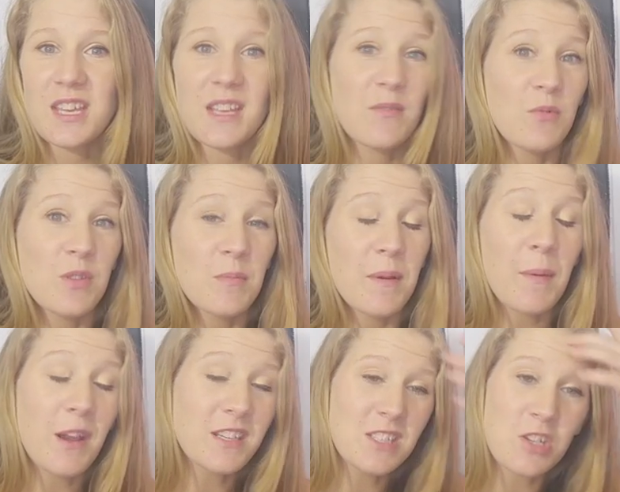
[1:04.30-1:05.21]
like with my
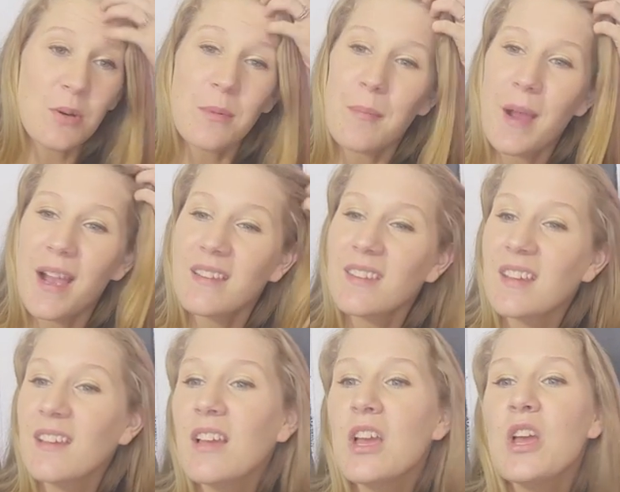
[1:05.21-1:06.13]
BoxyCharm unboxing.